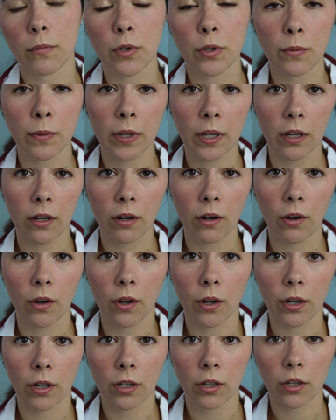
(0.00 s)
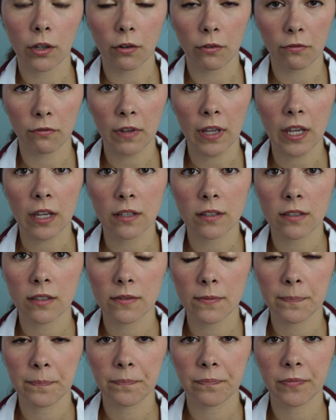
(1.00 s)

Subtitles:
doing it on your face.